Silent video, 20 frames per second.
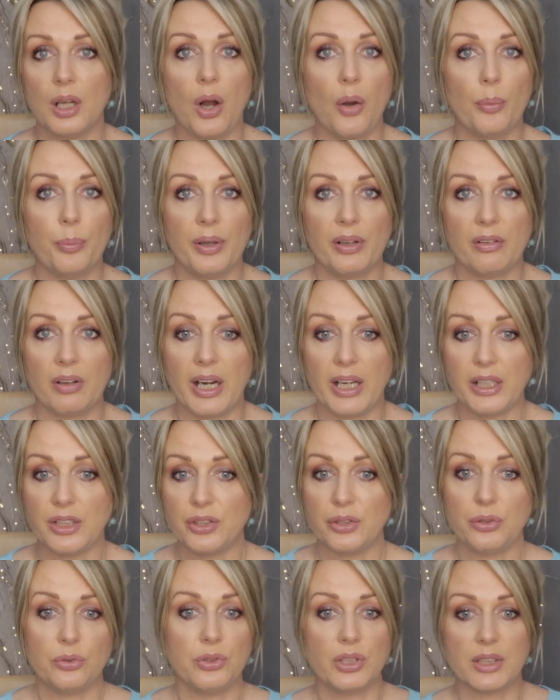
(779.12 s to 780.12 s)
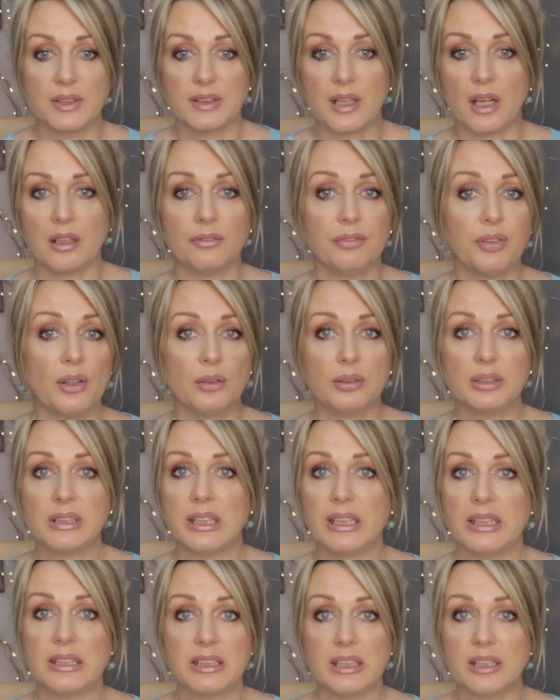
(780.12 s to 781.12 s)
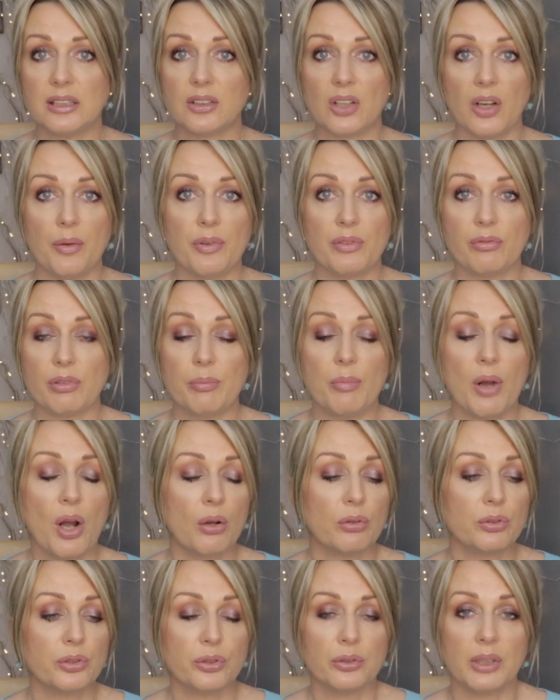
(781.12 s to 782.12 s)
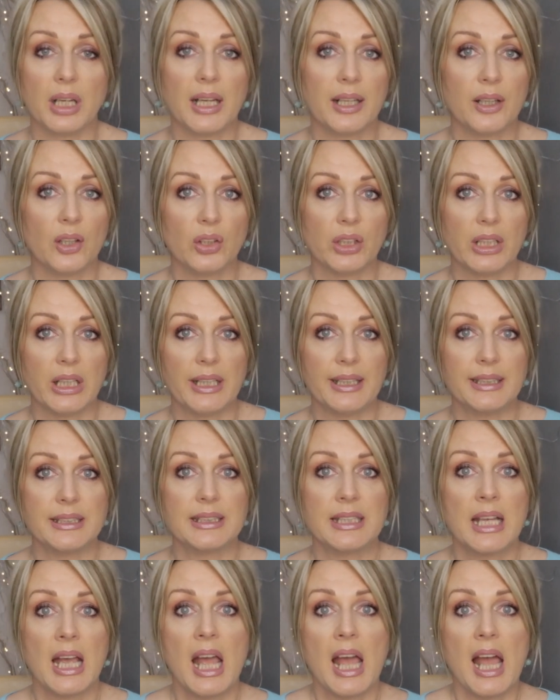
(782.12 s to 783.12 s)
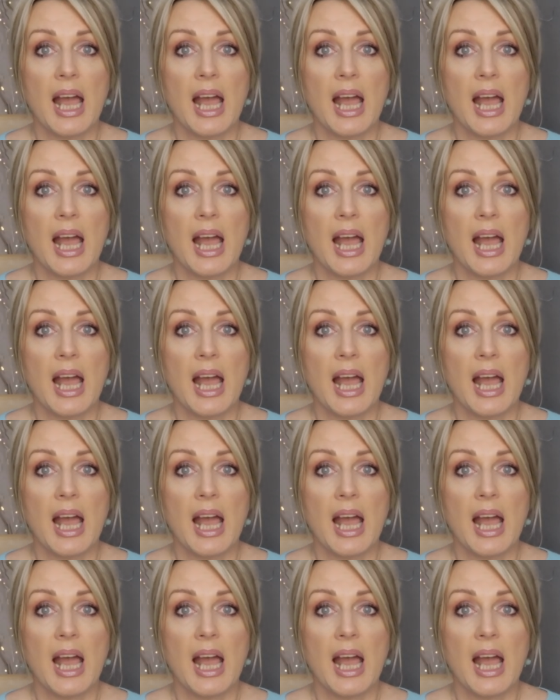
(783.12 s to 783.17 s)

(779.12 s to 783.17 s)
operate. You just unfold it, it's got a remote, you lie on it,